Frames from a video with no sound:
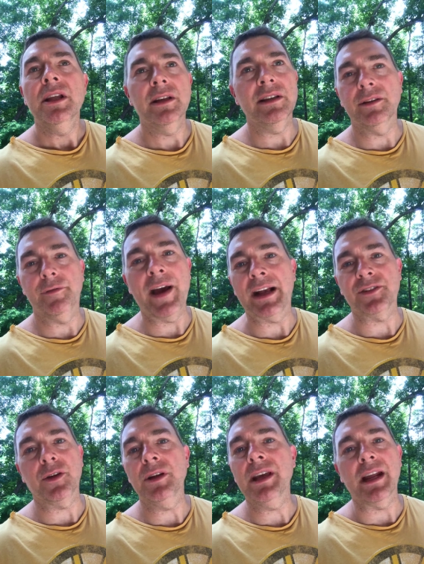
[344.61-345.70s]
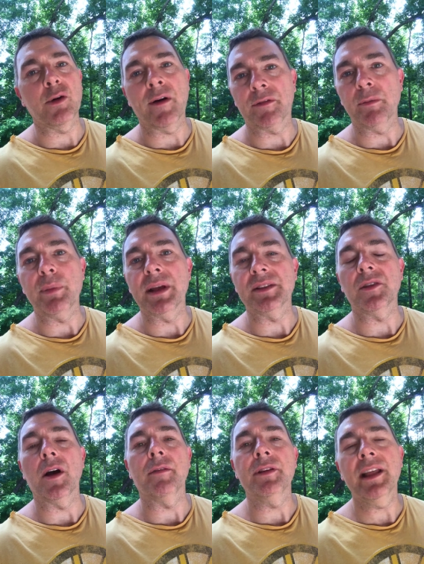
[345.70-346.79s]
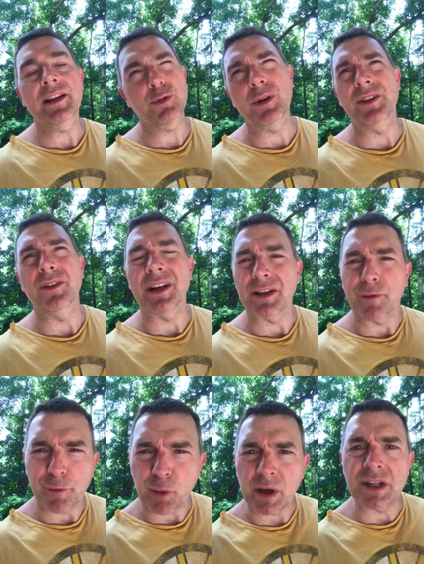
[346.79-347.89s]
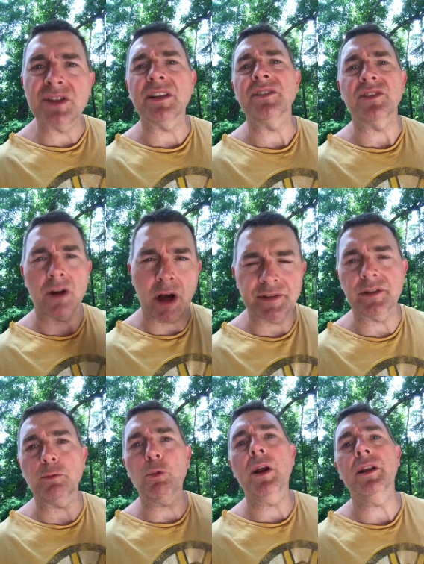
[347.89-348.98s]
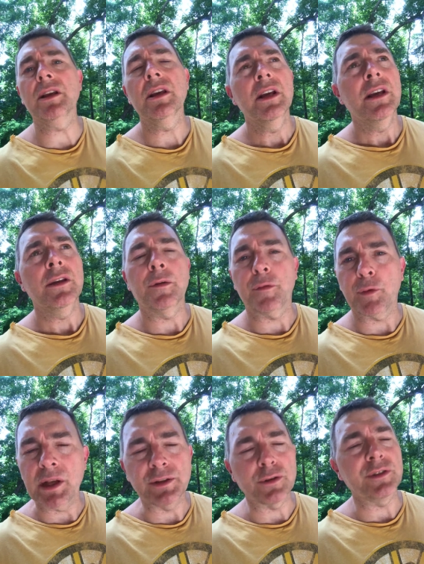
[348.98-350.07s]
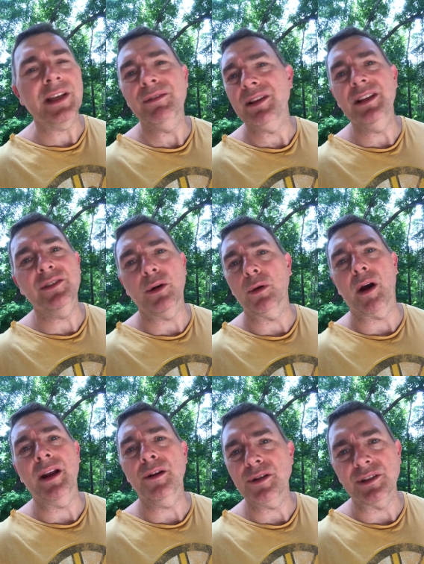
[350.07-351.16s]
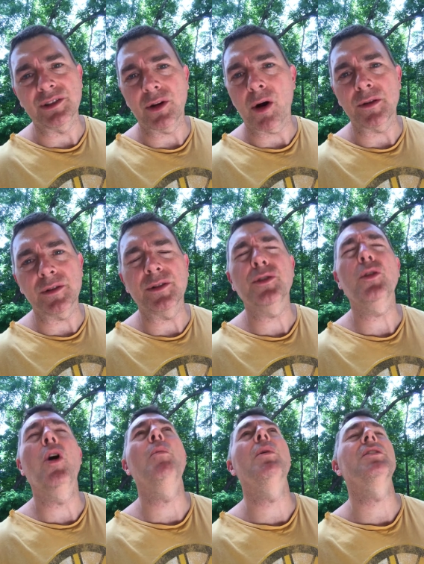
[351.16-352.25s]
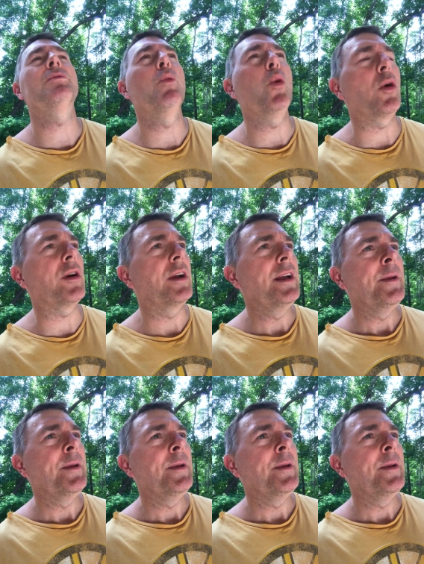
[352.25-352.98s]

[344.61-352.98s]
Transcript: The facts are you got to go after the big stuff. And that's where you look at the fridge because it's constantly running. Your freezers, even these though are Energy Stars. There's so much more